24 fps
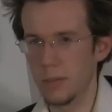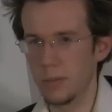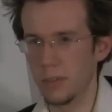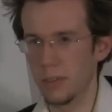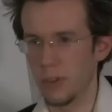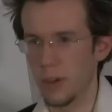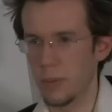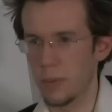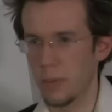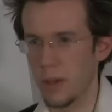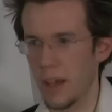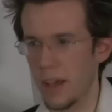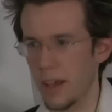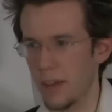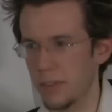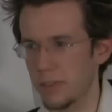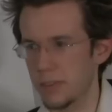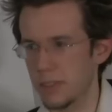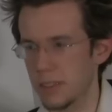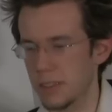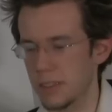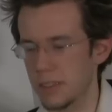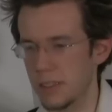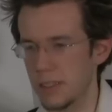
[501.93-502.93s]
From
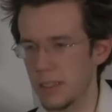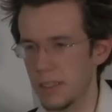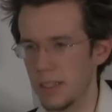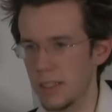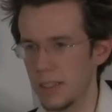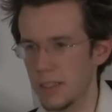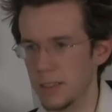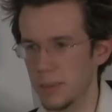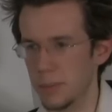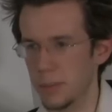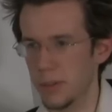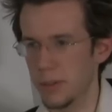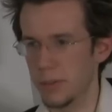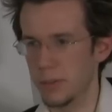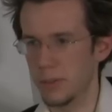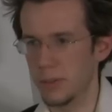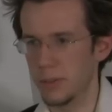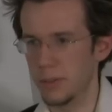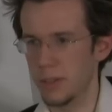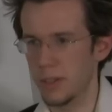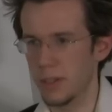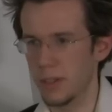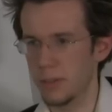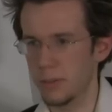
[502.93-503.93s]
F to C is a perfect
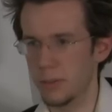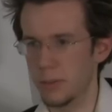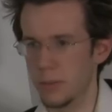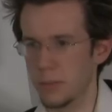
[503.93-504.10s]
fifth.